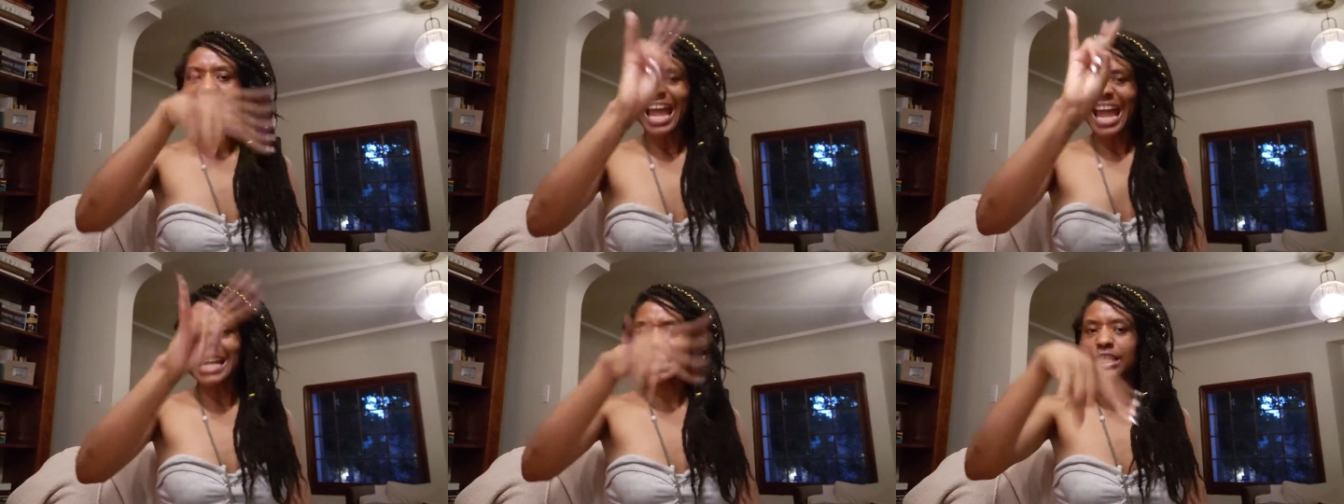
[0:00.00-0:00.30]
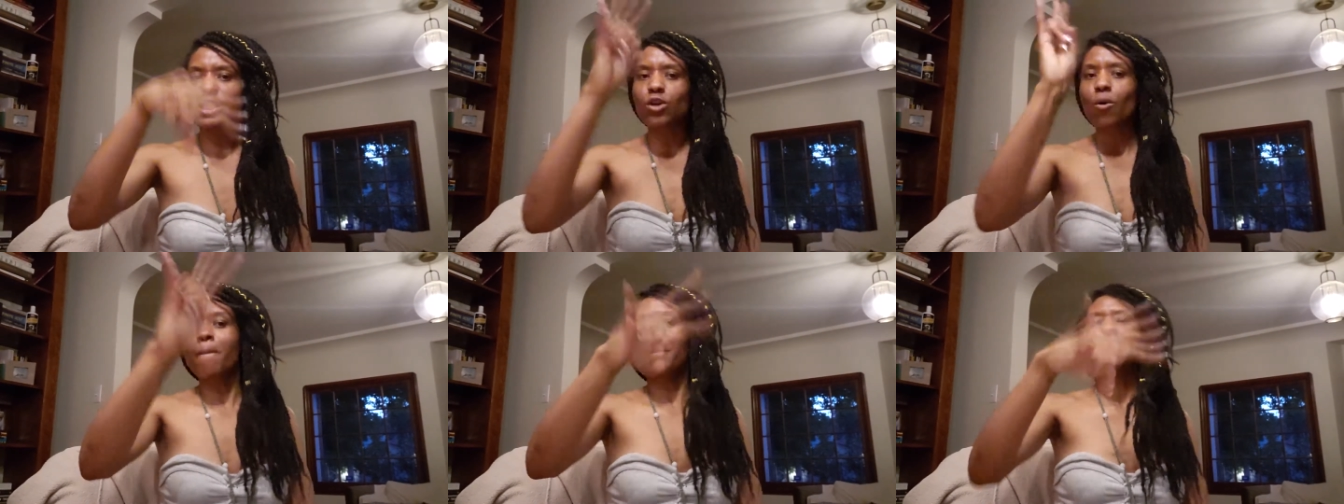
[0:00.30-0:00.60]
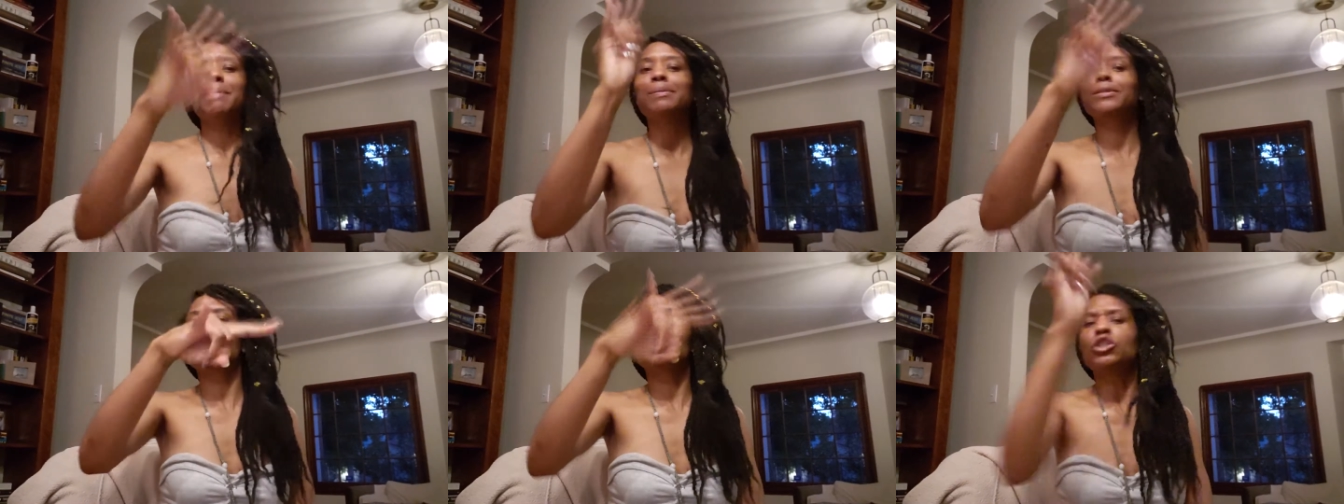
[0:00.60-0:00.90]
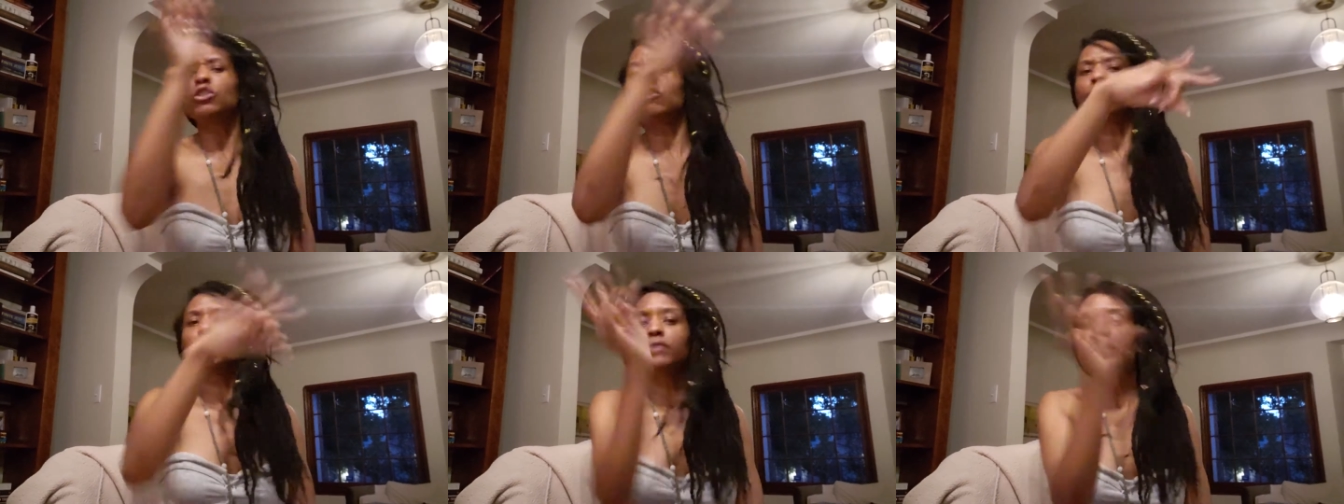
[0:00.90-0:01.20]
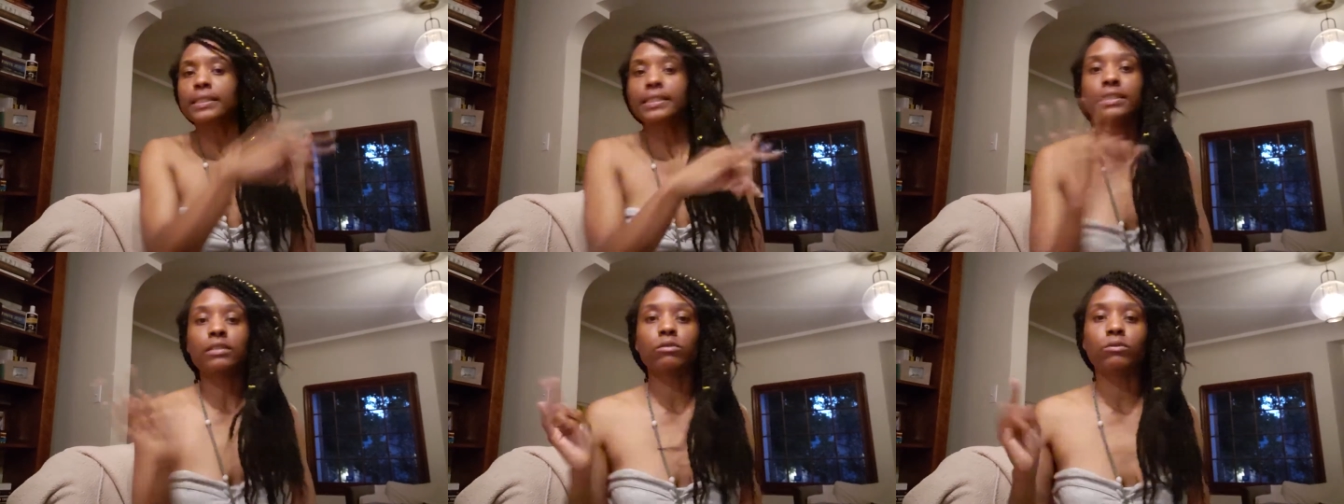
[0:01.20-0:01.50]
And so people are just
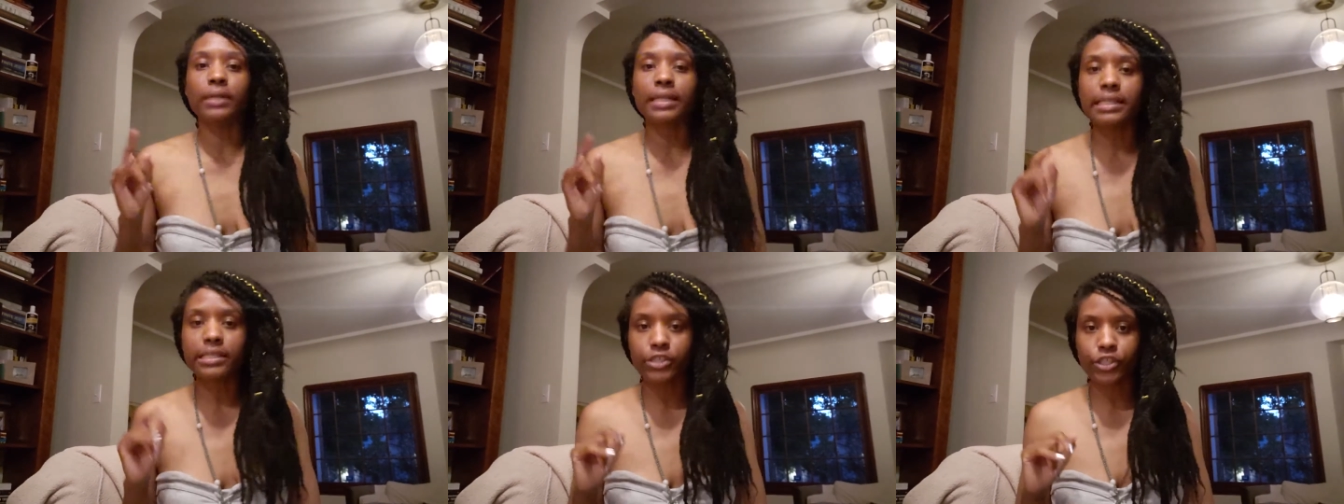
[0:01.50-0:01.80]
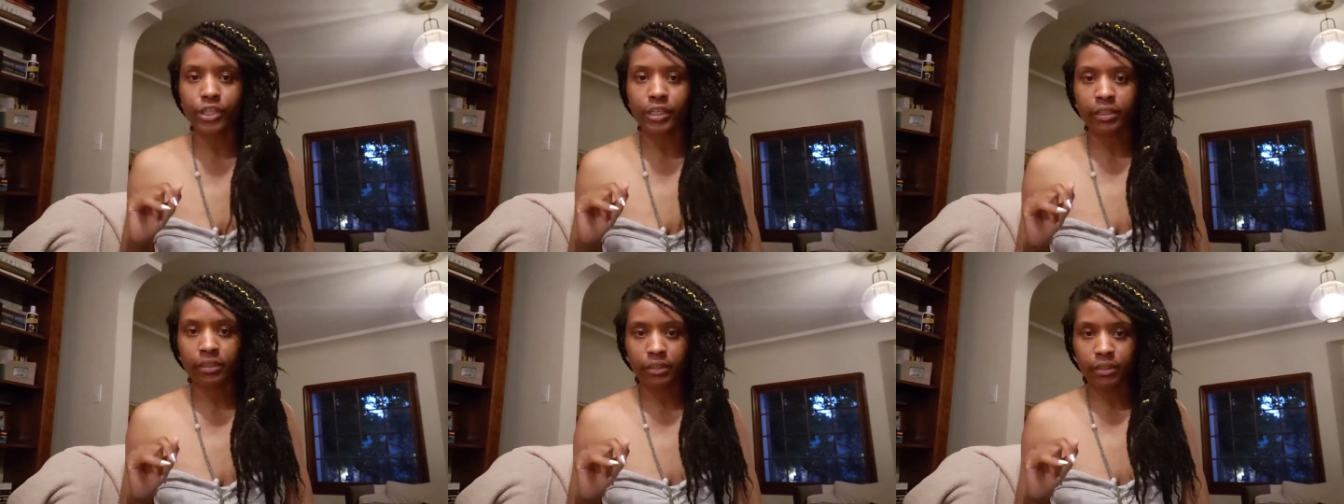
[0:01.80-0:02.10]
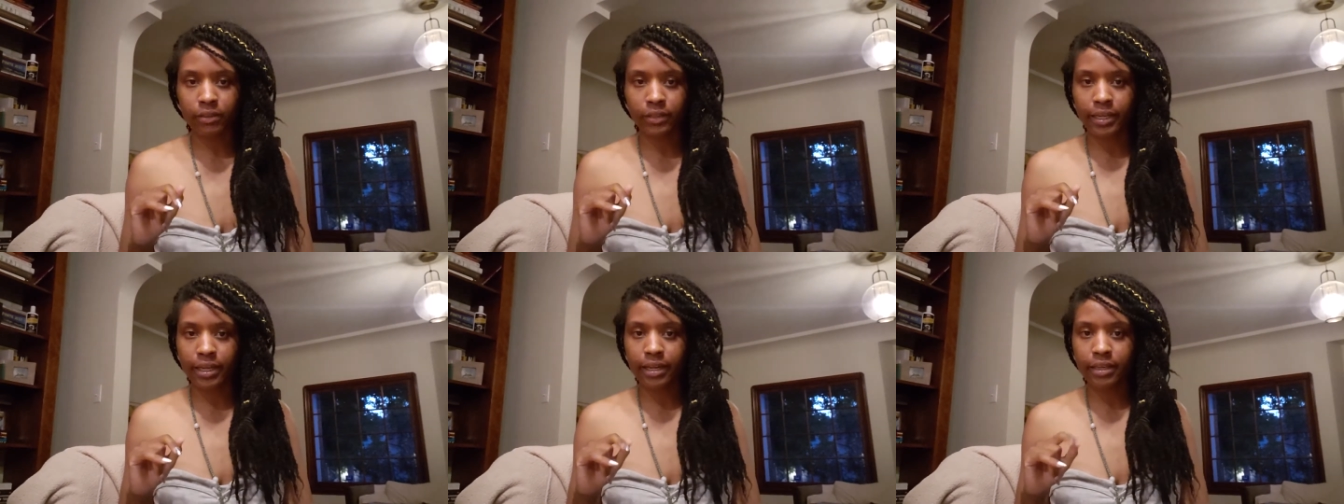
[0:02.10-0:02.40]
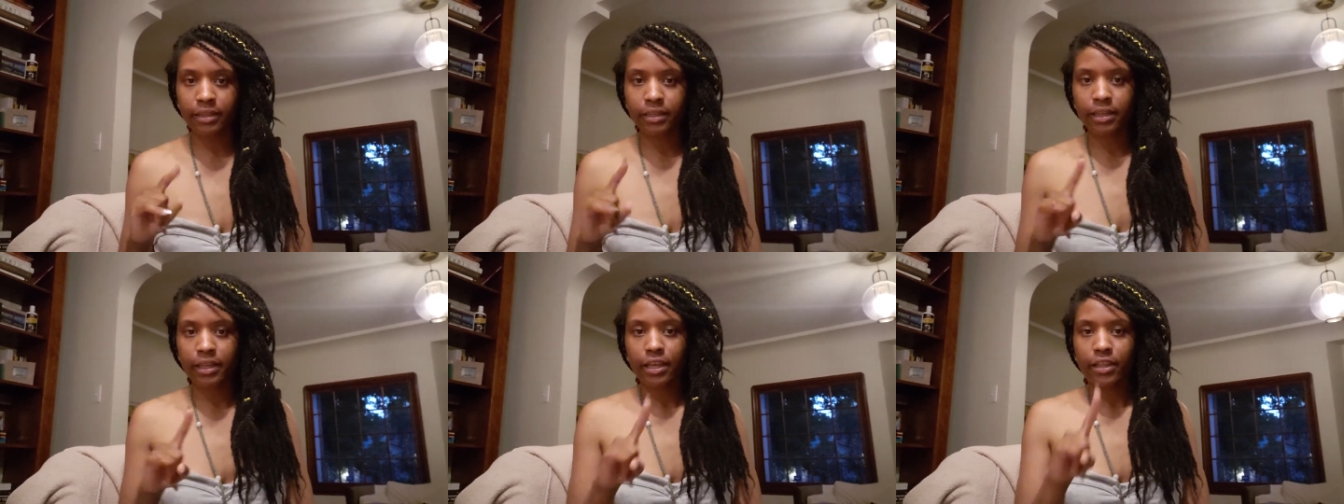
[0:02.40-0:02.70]
fucking raging, okay?